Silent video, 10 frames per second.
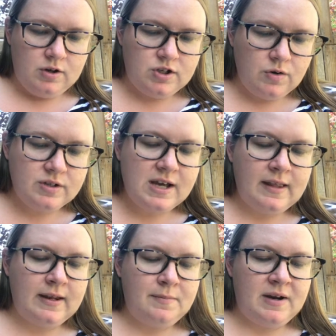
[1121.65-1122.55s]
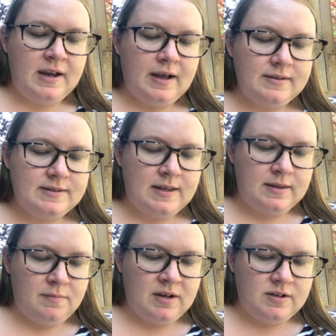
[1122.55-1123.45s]
Don't tell anybody else, said
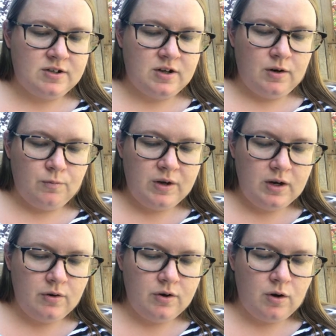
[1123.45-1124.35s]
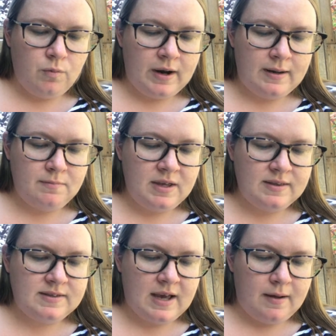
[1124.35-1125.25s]
the minister. We don't know what it
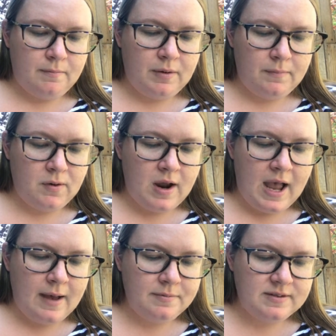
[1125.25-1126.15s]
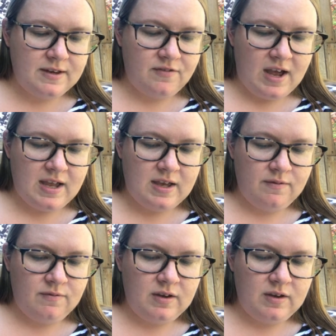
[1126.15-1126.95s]
means yet, but perhaps if I give